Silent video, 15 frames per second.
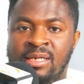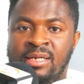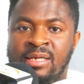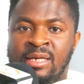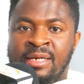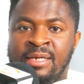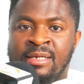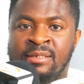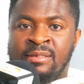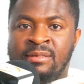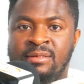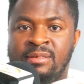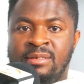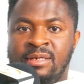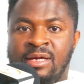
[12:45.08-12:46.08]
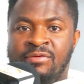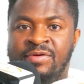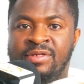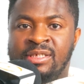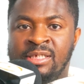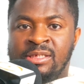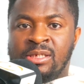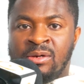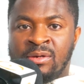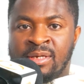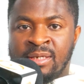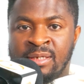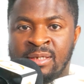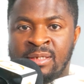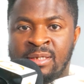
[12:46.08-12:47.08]
And everything is
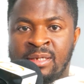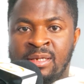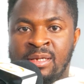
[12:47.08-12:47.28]
okay.